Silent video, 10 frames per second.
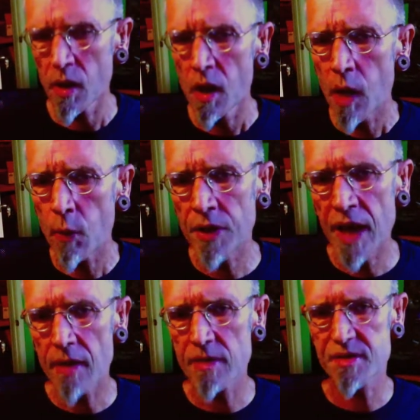And well,
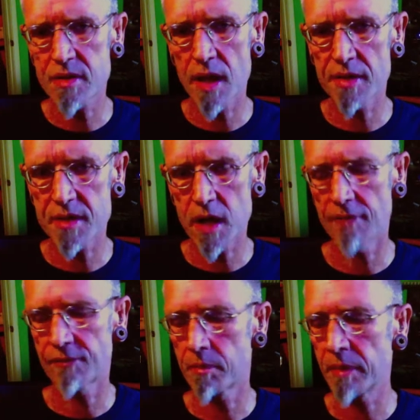now it's time
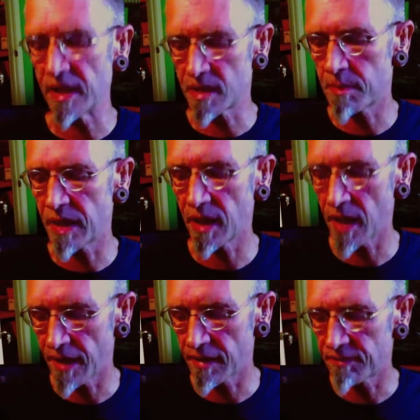for me to be
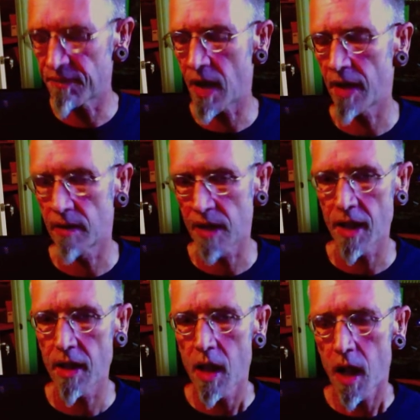like the fire, and
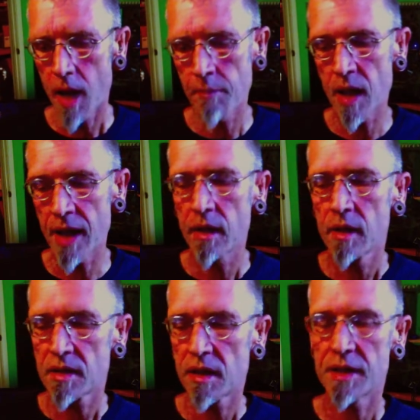I'm like
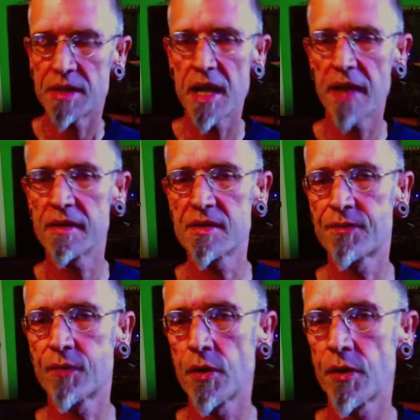gonna take this
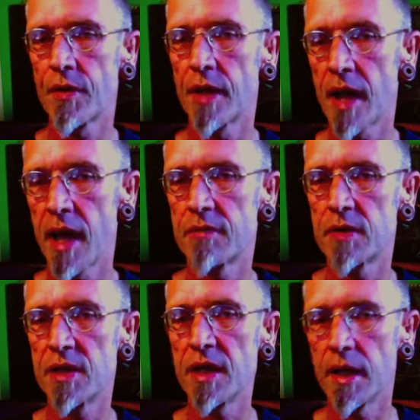further than I ever
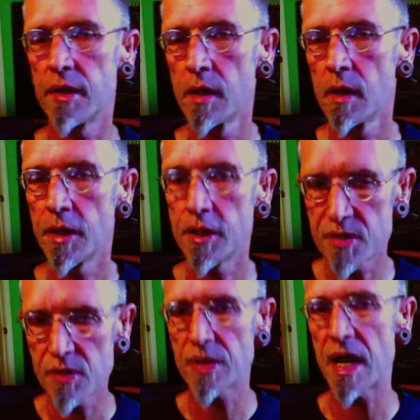did in
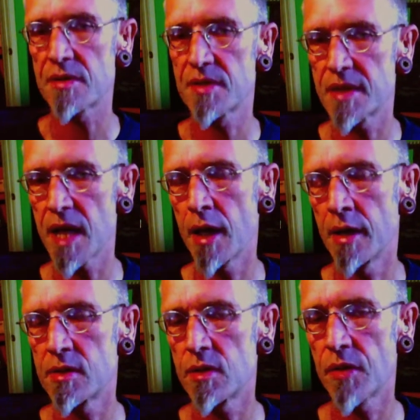2010
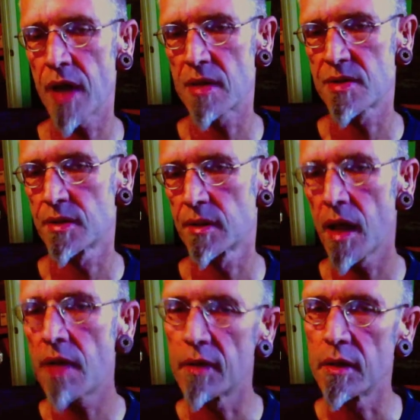and
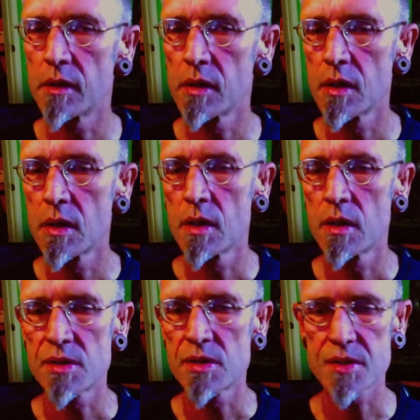2011.
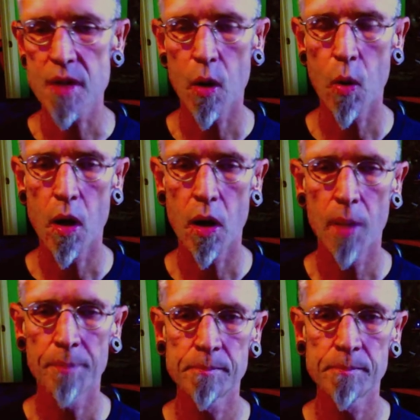So